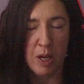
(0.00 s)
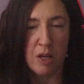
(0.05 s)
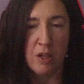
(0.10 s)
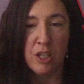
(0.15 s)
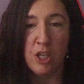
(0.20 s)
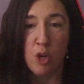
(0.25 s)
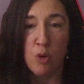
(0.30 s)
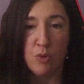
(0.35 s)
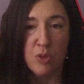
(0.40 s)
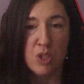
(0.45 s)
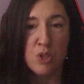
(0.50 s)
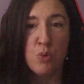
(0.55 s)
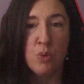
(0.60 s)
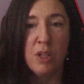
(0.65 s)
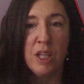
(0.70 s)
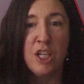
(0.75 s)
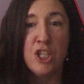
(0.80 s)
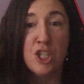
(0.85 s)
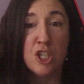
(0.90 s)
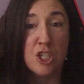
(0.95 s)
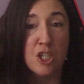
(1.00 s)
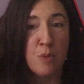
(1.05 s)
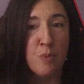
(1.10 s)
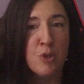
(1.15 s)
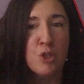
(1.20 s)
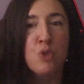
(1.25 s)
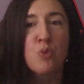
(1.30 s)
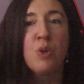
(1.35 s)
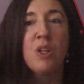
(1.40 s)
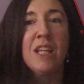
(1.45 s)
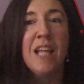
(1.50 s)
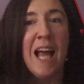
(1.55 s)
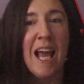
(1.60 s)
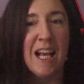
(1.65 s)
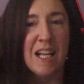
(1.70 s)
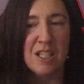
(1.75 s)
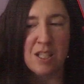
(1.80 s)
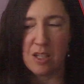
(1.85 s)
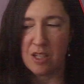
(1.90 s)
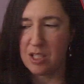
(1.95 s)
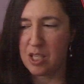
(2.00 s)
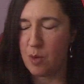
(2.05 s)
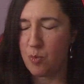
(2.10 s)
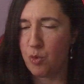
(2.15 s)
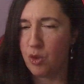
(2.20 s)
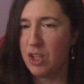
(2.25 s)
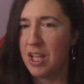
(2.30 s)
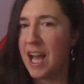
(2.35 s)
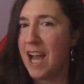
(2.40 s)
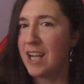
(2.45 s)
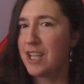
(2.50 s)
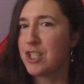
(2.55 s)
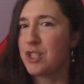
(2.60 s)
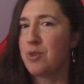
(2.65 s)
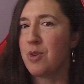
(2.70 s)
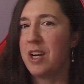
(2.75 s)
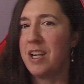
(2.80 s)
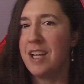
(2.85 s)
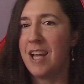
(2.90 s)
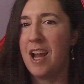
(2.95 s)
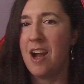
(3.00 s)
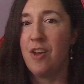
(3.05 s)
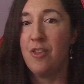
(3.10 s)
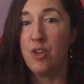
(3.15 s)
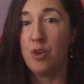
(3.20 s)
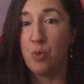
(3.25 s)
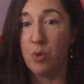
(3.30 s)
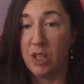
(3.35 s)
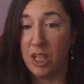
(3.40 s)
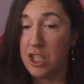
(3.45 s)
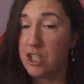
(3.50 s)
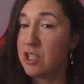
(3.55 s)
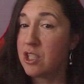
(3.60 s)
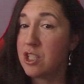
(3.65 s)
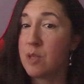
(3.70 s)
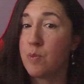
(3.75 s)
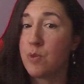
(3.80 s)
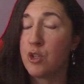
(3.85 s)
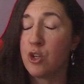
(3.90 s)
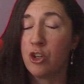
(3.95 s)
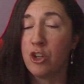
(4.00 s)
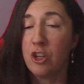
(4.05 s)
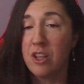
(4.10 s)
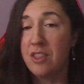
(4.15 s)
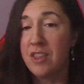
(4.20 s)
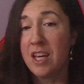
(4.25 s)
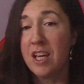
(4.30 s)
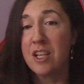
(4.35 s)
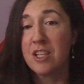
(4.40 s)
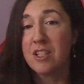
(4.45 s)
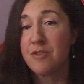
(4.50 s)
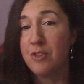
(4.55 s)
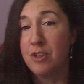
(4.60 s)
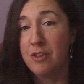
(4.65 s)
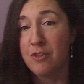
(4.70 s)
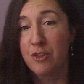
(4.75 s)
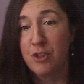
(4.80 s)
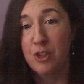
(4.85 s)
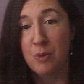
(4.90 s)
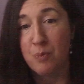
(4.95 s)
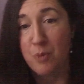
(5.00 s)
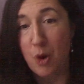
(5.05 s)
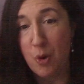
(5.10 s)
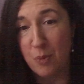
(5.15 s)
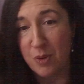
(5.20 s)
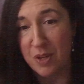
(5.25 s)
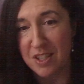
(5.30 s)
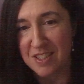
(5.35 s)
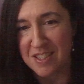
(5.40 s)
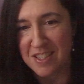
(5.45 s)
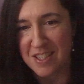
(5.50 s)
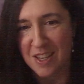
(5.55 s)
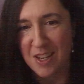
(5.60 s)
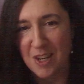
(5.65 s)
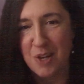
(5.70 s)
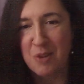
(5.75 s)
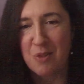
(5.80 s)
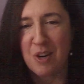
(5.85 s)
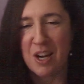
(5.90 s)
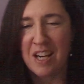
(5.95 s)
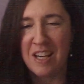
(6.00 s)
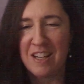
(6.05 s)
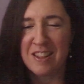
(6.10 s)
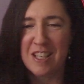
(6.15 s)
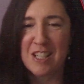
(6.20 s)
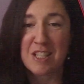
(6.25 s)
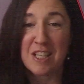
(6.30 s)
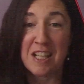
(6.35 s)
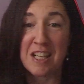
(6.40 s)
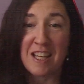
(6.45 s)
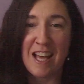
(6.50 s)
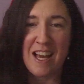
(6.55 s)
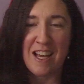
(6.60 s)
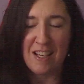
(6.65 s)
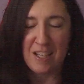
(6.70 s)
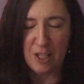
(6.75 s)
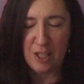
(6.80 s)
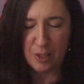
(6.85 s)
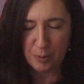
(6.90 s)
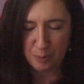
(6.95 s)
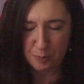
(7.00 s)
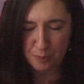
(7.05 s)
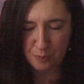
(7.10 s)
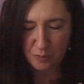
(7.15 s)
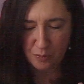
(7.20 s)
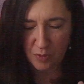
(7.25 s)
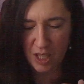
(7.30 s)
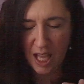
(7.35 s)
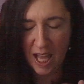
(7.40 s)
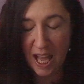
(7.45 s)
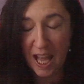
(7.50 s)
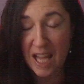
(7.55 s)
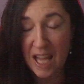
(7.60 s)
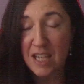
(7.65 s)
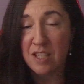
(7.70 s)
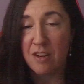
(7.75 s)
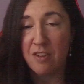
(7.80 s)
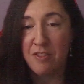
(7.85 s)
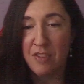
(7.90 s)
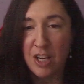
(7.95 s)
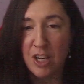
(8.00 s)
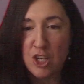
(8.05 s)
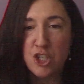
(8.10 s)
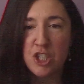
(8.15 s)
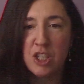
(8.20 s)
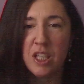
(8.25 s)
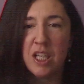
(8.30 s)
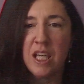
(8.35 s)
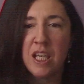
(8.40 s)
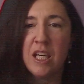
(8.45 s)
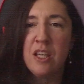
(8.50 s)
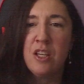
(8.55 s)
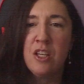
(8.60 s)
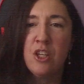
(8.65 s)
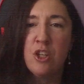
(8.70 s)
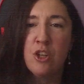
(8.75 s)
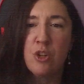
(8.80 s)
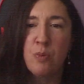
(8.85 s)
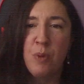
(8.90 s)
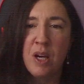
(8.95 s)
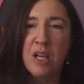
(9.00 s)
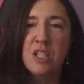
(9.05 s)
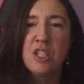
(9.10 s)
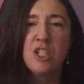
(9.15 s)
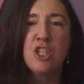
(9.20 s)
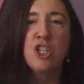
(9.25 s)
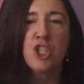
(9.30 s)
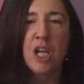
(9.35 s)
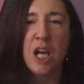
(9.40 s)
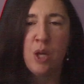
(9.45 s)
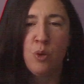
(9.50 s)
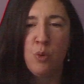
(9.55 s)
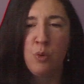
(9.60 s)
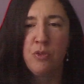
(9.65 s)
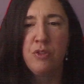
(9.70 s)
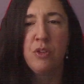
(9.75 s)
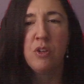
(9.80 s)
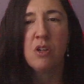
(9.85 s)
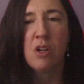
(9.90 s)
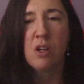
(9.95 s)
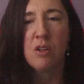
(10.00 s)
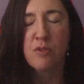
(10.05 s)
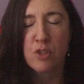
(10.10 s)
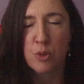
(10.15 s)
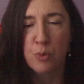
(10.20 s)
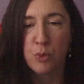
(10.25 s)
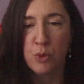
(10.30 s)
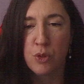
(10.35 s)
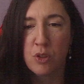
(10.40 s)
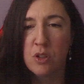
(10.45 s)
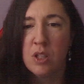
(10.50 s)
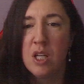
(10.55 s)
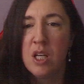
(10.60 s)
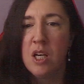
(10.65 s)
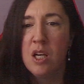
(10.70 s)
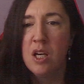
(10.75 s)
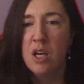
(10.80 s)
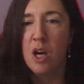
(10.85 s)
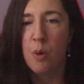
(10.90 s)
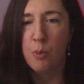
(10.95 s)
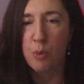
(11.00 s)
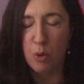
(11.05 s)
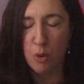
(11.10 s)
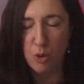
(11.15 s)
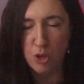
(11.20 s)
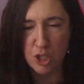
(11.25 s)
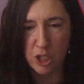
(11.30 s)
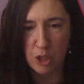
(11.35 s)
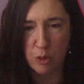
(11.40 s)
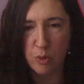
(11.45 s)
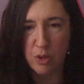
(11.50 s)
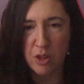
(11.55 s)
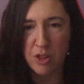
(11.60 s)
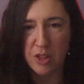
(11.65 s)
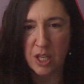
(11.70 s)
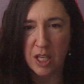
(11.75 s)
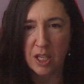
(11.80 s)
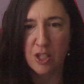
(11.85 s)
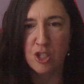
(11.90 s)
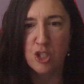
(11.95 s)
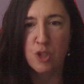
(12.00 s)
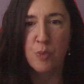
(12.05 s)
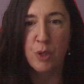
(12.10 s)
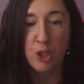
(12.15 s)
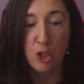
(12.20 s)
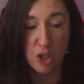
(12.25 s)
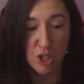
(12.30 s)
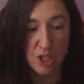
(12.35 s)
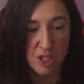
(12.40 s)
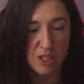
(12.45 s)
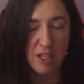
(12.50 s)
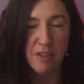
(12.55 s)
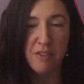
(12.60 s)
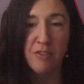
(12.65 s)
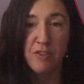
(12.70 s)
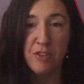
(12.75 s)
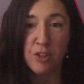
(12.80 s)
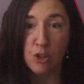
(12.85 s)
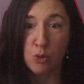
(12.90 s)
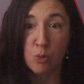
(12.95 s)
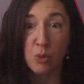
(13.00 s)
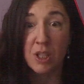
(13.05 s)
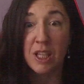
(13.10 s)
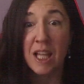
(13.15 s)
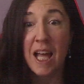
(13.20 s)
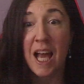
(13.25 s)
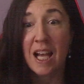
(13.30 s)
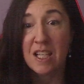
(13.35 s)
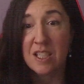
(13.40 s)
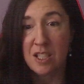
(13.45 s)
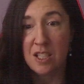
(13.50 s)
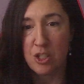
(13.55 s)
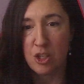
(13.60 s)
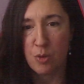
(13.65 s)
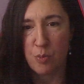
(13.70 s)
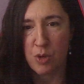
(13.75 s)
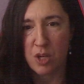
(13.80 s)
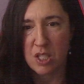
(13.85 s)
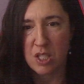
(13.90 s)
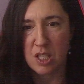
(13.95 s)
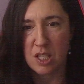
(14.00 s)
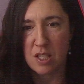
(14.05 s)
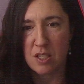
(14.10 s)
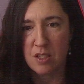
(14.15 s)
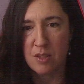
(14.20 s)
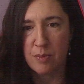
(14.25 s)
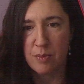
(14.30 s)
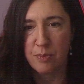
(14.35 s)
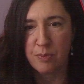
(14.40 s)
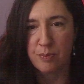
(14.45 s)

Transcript: You know, this relationship is relaxing, so I'm relaxed right now. That relationships are good things, full of good moments, right? Things like that. And eventually, your Pisces child will feel comfortable approaching you with things because they feel relaxed in your presence.